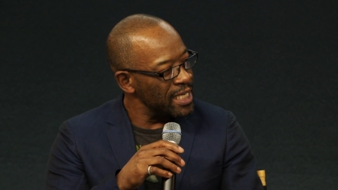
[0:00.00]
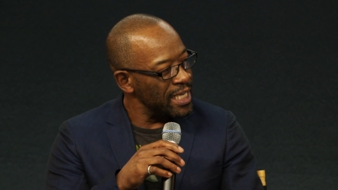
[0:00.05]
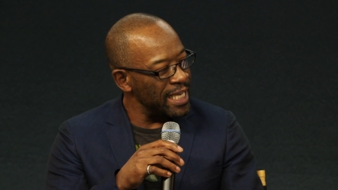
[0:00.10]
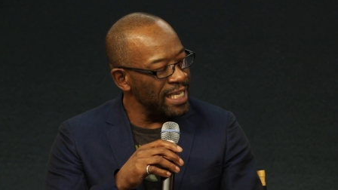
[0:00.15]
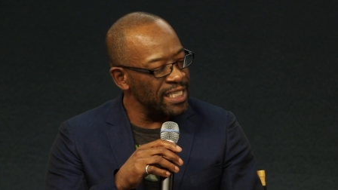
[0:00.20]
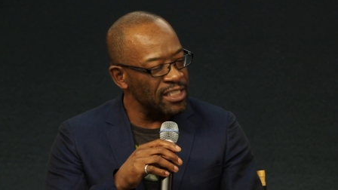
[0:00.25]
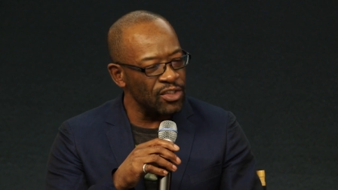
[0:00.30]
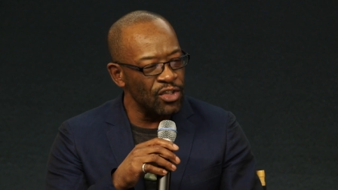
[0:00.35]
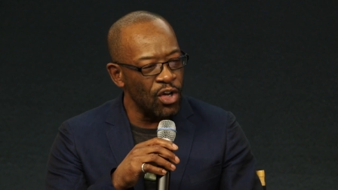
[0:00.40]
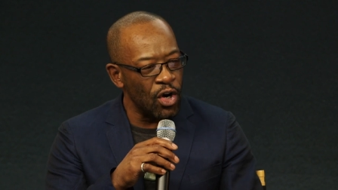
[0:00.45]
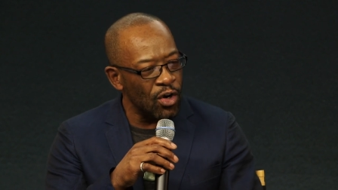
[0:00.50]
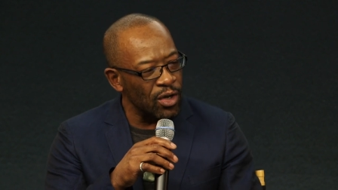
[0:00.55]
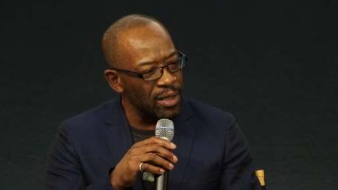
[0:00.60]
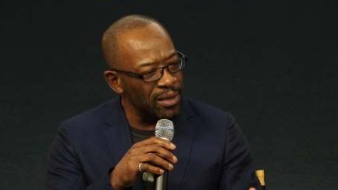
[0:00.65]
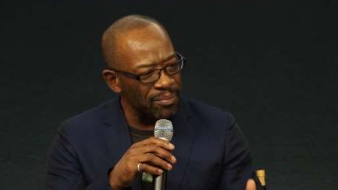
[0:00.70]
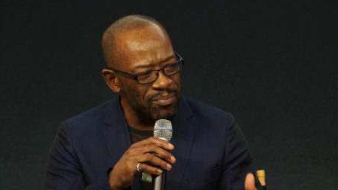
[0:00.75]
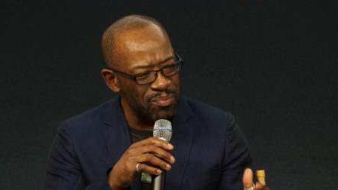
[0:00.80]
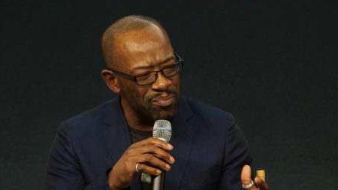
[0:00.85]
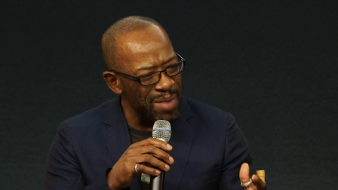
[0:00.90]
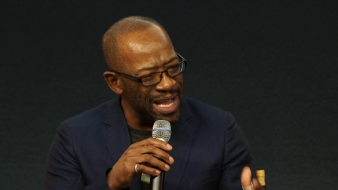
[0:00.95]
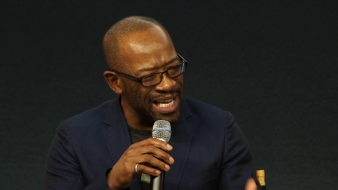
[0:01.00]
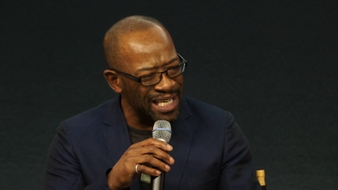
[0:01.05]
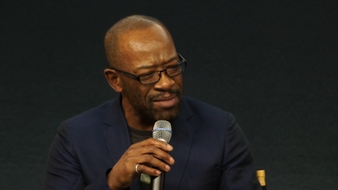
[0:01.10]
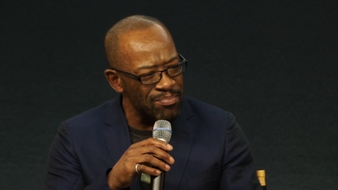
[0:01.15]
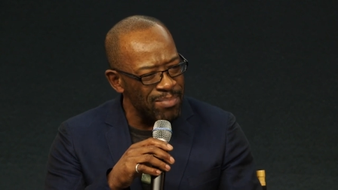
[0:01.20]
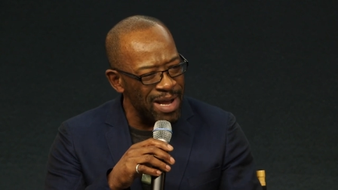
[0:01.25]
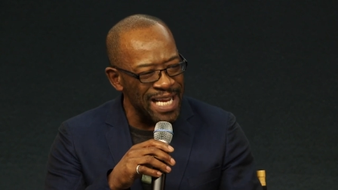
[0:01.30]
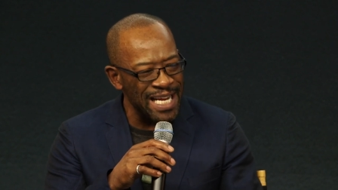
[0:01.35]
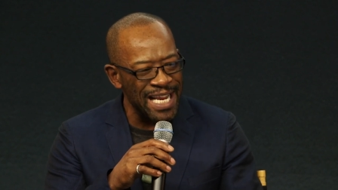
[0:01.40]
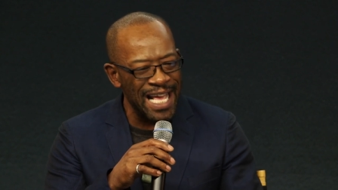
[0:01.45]
Mm. He's not a
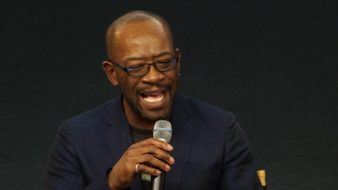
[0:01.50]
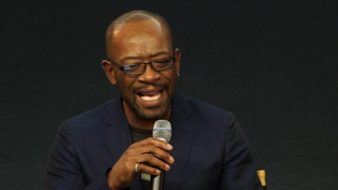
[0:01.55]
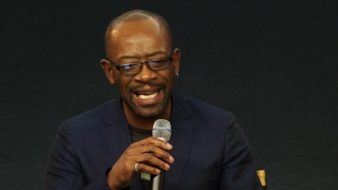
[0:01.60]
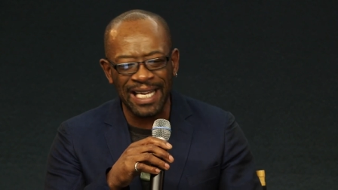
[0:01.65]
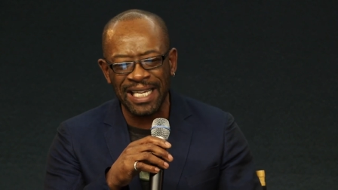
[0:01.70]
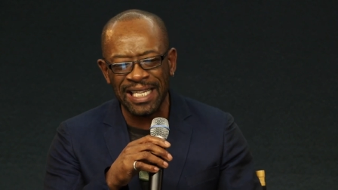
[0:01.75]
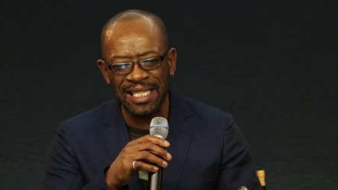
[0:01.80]
megalomaniac.